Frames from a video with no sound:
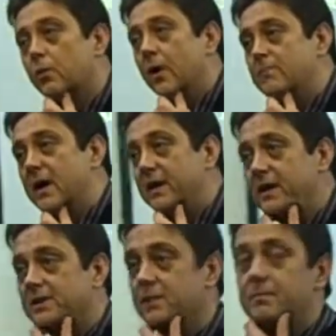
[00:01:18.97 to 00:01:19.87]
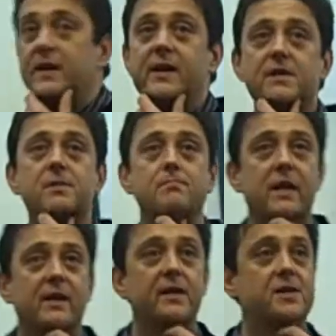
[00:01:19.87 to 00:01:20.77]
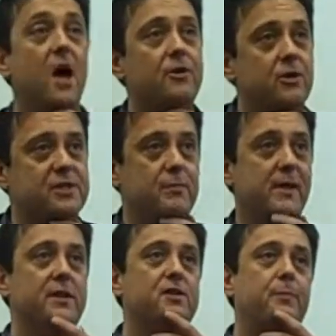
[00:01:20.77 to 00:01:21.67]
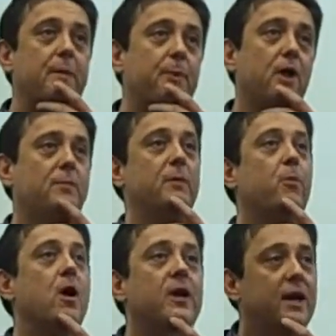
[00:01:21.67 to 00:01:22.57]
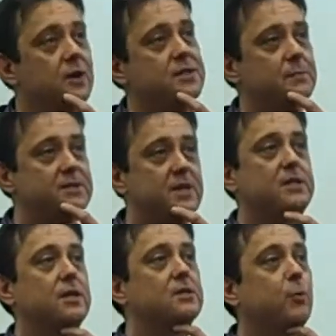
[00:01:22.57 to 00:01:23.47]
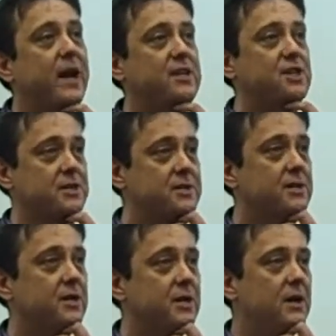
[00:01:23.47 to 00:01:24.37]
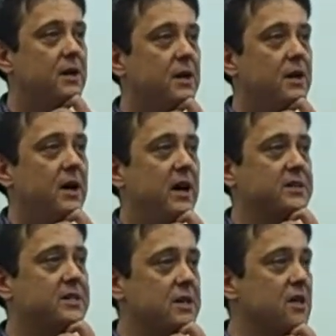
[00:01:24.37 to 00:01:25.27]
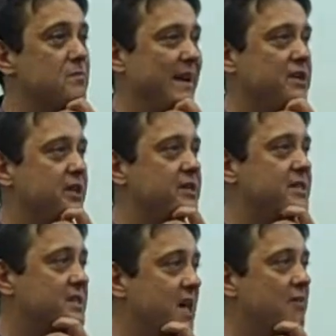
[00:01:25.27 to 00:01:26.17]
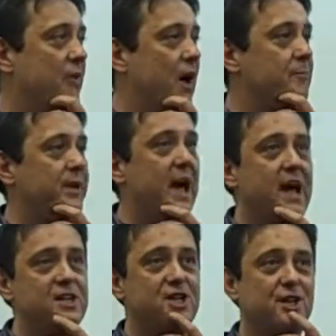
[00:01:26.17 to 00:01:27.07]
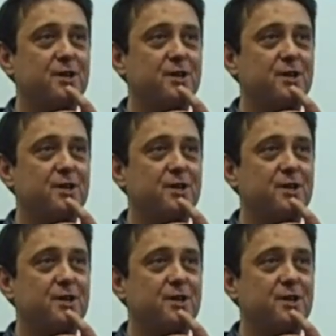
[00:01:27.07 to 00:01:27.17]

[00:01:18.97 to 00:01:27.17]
where millions and millions and millions, hundreds of millions of people have been working on subsistence wages and still managing to save up cash.